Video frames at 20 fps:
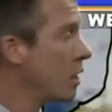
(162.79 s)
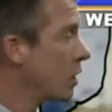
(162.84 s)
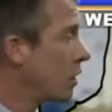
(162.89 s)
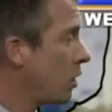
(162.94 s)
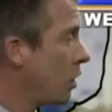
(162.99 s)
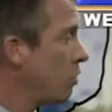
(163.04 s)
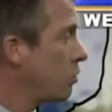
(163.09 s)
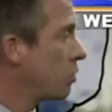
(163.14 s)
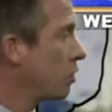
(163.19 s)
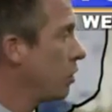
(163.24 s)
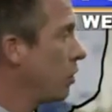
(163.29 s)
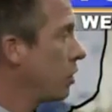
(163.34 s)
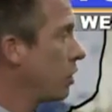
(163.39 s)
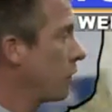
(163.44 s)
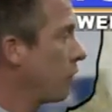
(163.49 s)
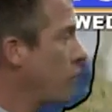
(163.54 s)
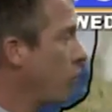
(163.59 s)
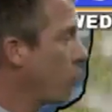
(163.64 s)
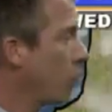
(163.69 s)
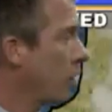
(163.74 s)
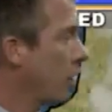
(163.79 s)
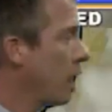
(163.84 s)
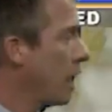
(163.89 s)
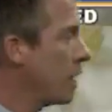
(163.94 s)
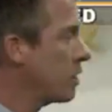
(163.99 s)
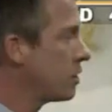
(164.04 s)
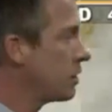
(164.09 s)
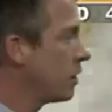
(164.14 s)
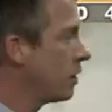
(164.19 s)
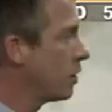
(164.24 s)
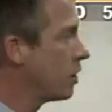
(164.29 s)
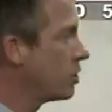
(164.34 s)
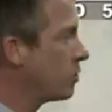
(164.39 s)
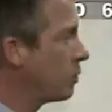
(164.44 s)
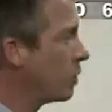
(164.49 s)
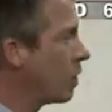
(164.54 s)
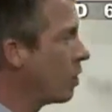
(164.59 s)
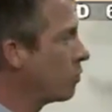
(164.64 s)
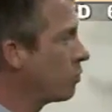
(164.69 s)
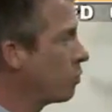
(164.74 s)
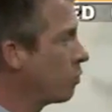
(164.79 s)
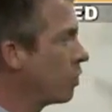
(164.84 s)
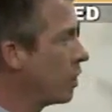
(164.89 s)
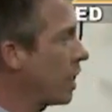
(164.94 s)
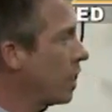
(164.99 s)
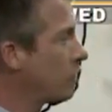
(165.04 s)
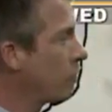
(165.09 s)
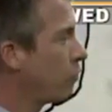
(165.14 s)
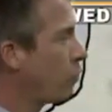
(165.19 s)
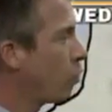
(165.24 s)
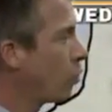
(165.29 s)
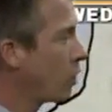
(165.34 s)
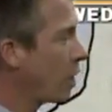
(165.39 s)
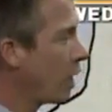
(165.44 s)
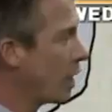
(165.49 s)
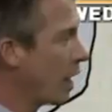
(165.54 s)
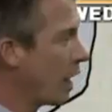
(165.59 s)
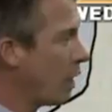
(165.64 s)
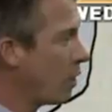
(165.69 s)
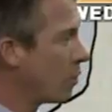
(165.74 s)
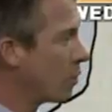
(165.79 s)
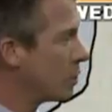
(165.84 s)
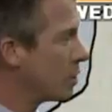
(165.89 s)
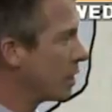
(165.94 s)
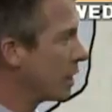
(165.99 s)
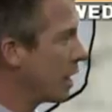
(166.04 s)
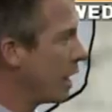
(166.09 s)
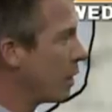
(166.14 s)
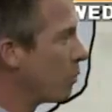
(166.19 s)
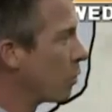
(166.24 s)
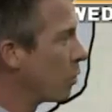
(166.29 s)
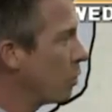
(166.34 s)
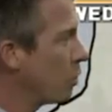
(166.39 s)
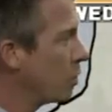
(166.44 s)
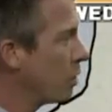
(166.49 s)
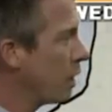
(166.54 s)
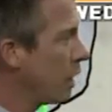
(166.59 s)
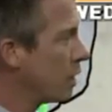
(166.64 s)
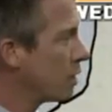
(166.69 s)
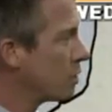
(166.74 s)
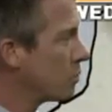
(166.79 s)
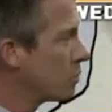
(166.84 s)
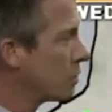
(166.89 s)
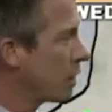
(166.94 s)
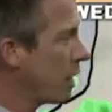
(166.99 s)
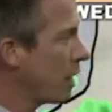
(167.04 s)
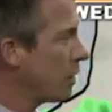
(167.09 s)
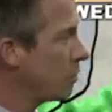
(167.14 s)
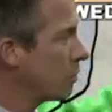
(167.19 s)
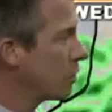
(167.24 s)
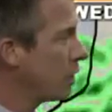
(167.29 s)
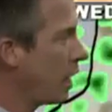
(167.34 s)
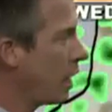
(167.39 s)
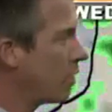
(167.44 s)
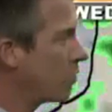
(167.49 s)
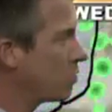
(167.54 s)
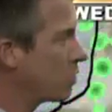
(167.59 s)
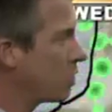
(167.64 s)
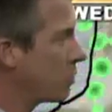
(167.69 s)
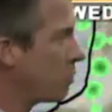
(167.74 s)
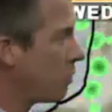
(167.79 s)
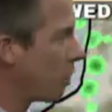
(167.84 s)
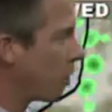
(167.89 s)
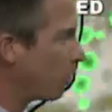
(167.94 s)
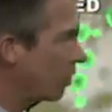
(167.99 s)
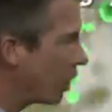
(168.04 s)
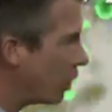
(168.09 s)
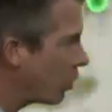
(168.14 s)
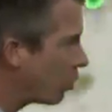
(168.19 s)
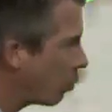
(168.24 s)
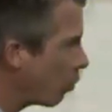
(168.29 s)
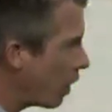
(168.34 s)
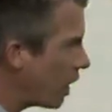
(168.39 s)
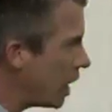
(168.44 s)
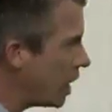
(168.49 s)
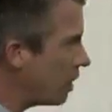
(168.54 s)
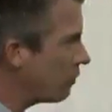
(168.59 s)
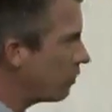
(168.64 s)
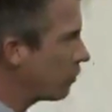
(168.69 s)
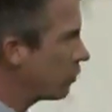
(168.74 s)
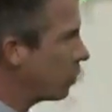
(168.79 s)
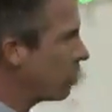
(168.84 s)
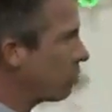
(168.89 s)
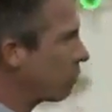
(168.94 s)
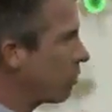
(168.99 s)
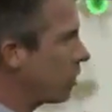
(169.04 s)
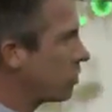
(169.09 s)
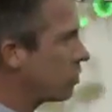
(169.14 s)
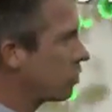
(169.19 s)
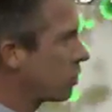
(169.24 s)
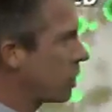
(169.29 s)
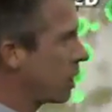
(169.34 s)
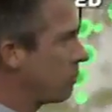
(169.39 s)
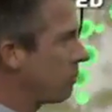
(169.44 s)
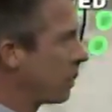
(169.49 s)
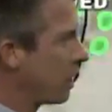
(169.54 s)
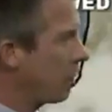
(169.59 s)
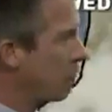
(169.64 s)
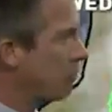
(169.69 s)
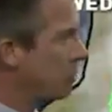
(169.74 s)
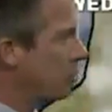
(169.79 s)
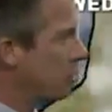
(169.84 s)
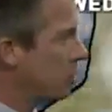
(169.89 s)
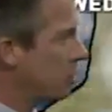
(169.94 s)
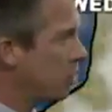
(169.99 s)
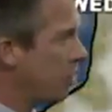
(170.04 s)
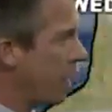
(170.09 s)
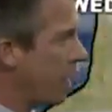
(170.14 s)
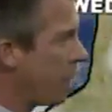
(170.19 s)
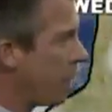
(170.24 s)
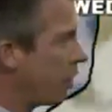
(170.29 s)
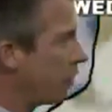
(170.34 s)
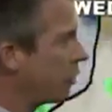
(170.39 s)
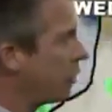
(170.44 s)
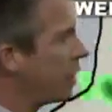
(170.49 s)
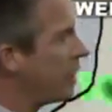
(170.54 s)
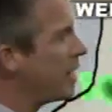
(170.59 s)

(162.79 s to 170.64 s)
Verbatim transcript: Closer look at the forecast here as we go through the next 48 hours. Again, we're looking at some scattered clouds tomorrow. Another wave of low pressure coming up from the south,